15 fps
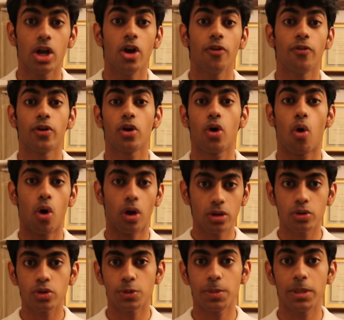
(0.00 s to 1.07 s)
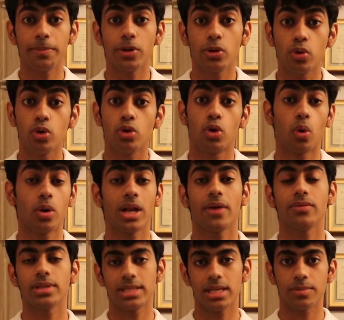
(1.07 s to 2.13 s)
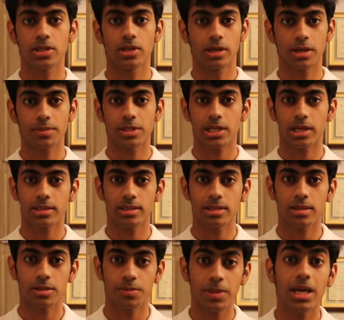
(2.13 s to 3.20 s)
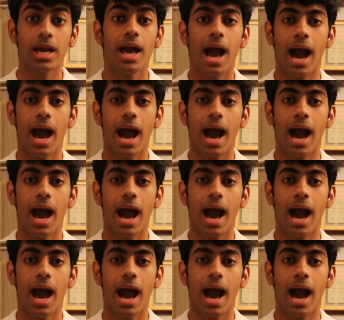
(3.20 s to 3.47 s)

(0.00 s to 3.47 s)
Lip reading: for all of those people who don't have the same circumstances as me,